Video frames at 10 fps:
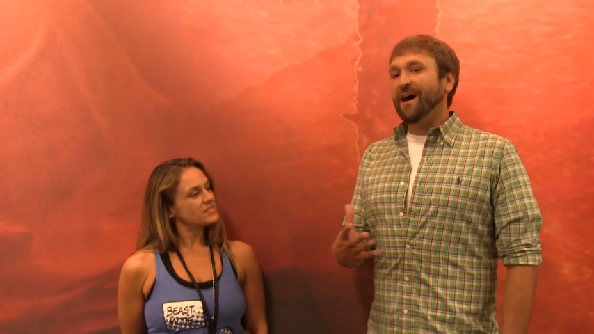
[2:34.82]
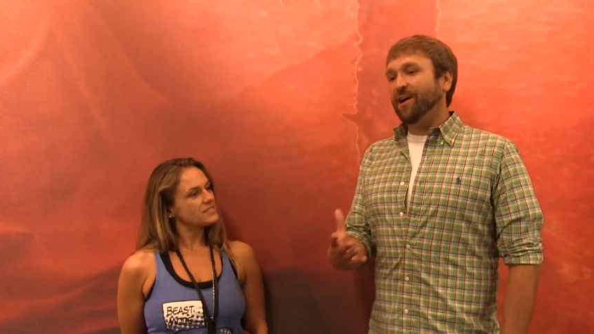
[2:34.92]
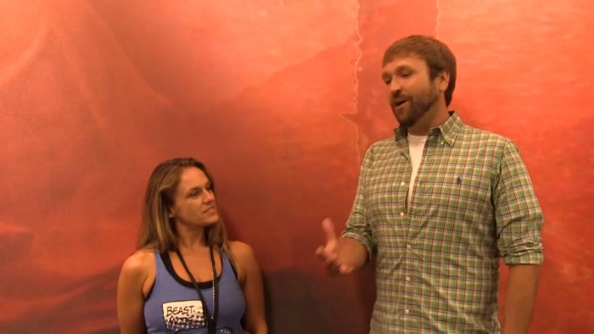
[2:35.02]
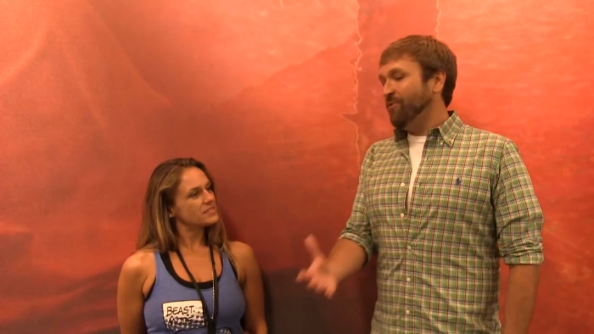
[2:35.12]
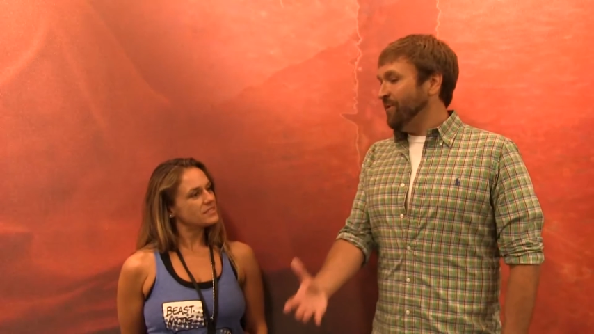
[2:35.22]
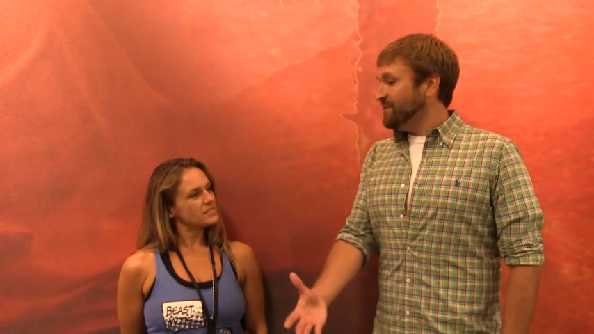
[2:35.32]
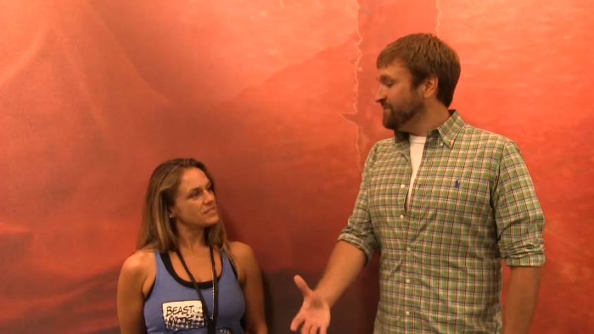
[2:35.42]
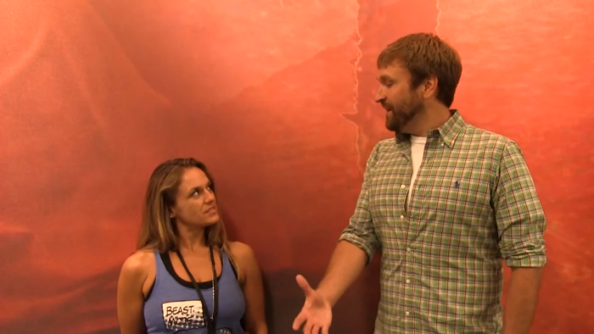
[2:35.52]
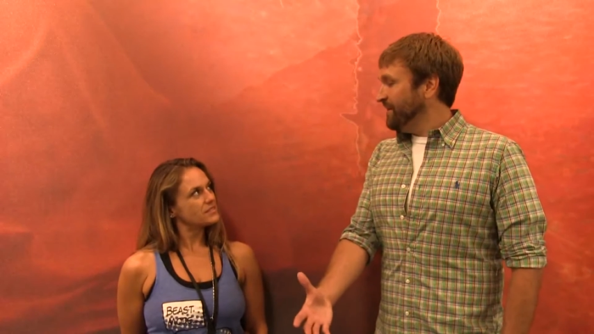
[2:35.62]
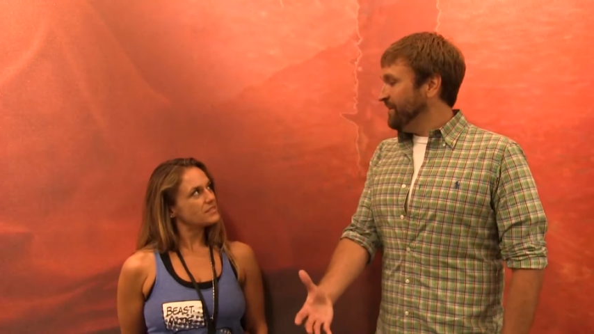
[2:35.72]
Speaker 1: I, I cover
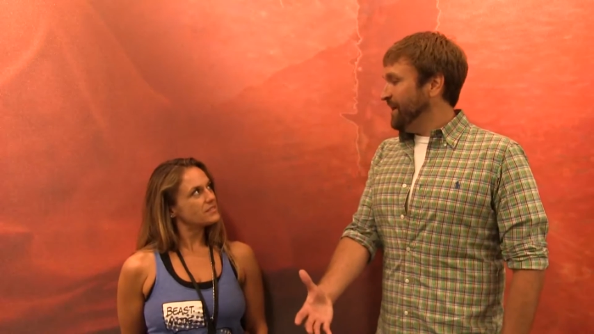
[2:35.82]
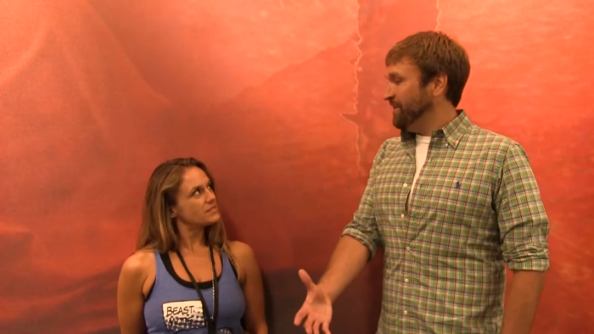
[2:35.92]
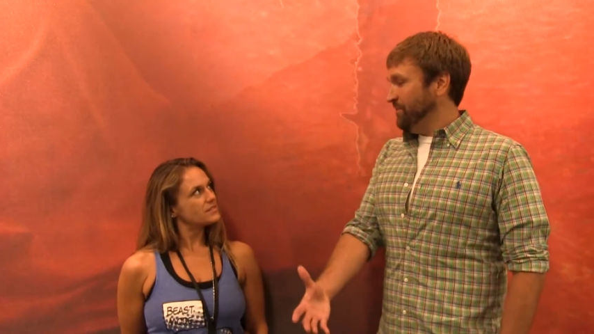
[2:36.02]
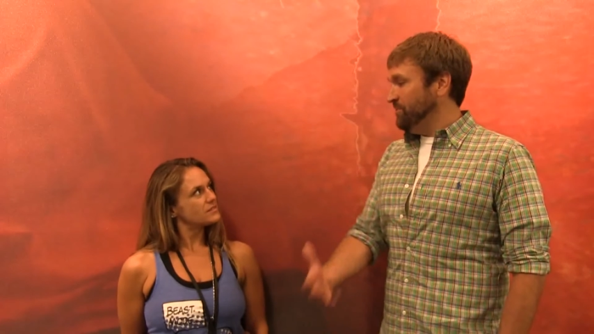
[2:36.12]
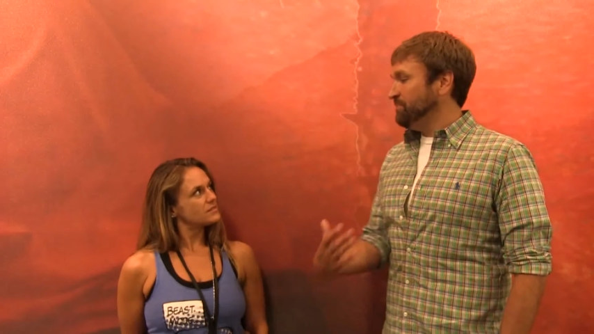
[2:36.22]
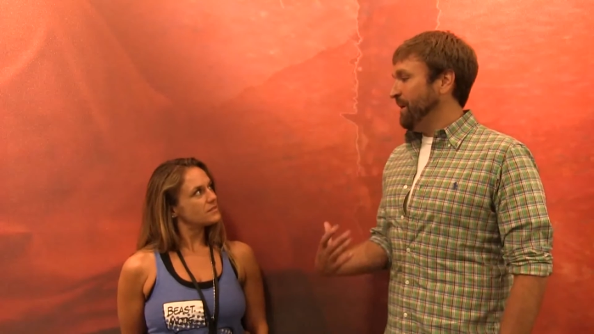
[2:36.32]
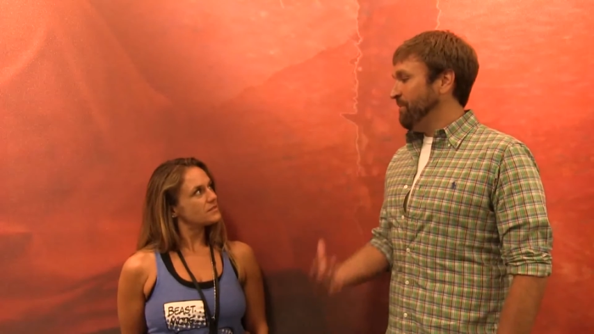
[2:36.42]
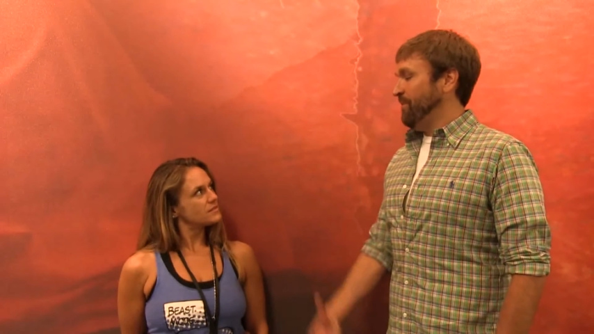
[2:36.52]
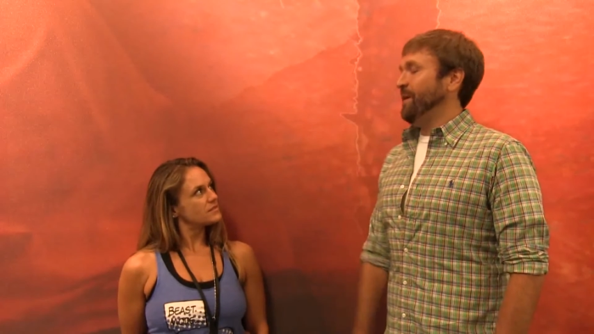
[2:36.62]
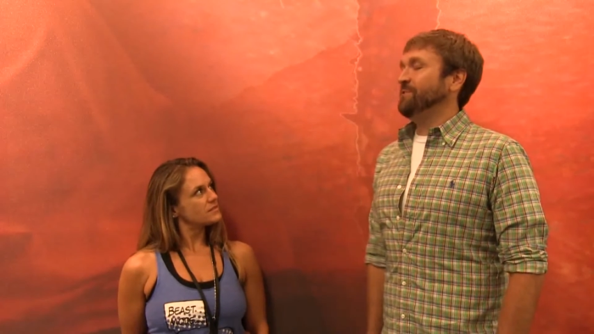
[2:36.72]
wrestling at, at the
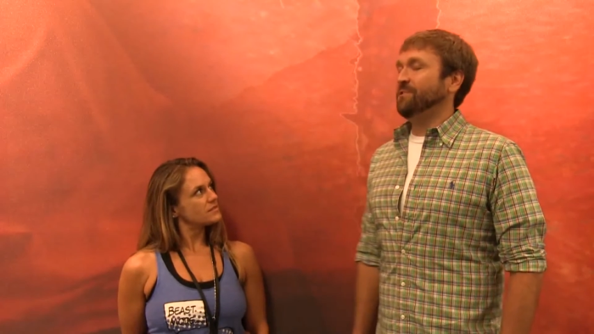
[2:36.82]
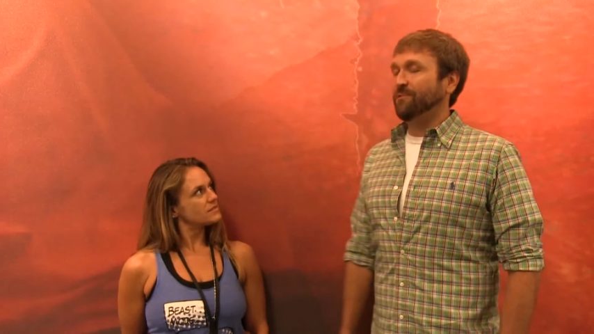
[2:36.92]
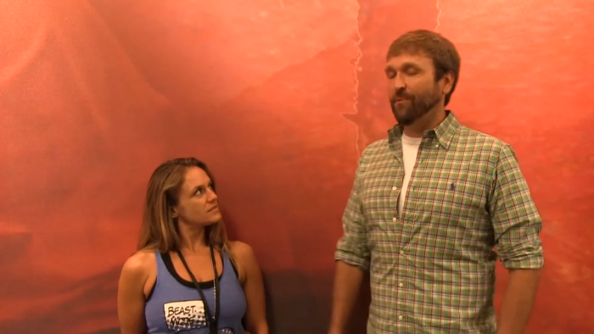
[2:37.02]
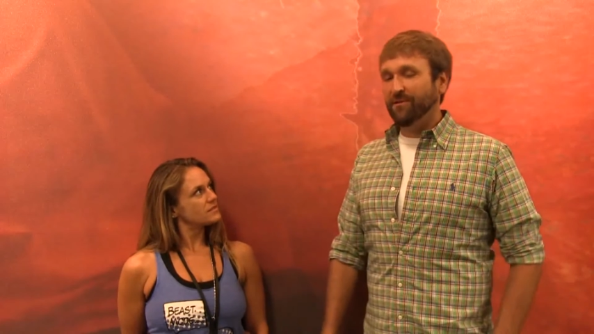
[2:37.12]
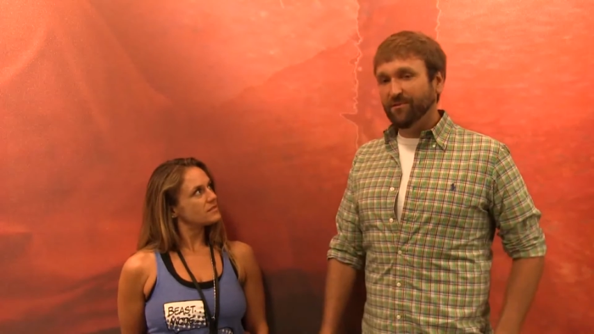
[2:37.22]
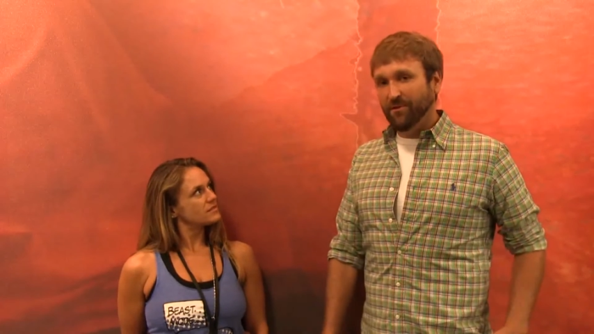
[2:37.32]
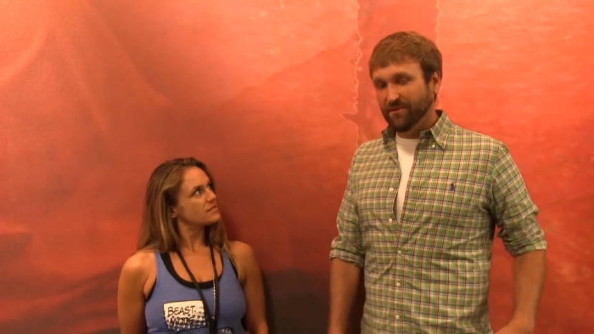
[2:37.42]
newspaper in Rochester, Minnesota.